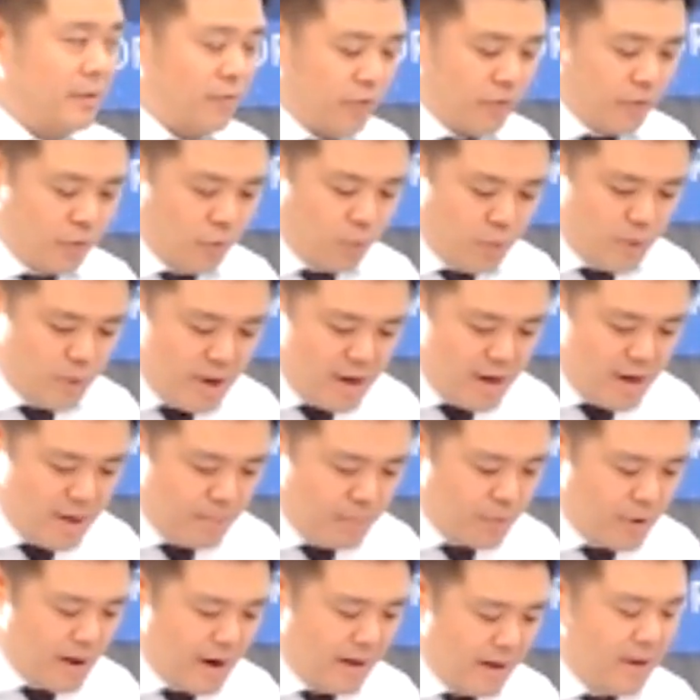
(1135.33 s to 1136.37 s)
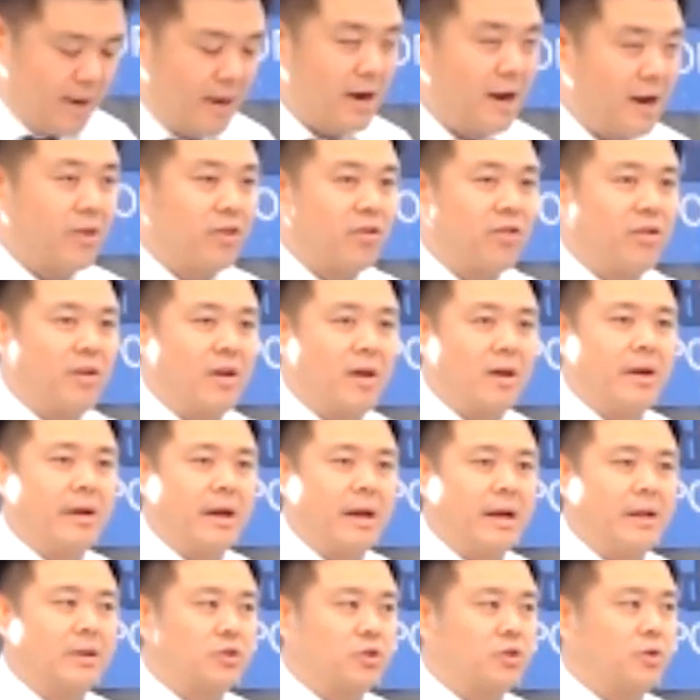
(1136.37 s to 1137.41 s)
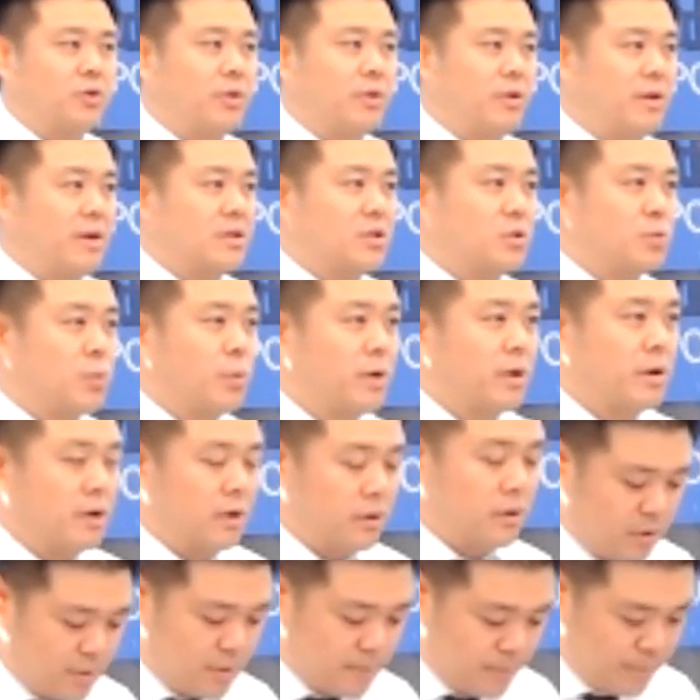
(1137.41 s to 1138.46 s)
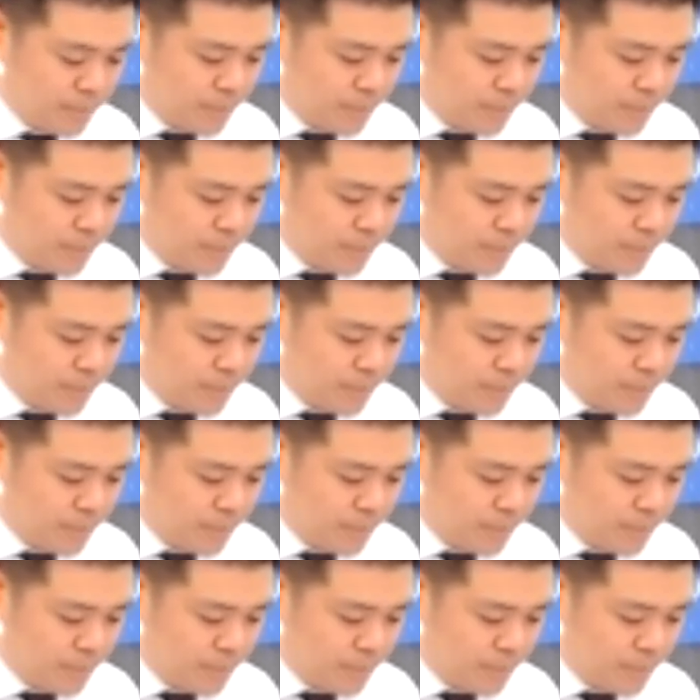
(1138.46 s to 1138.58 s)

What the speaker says: For we brought nothing into this world,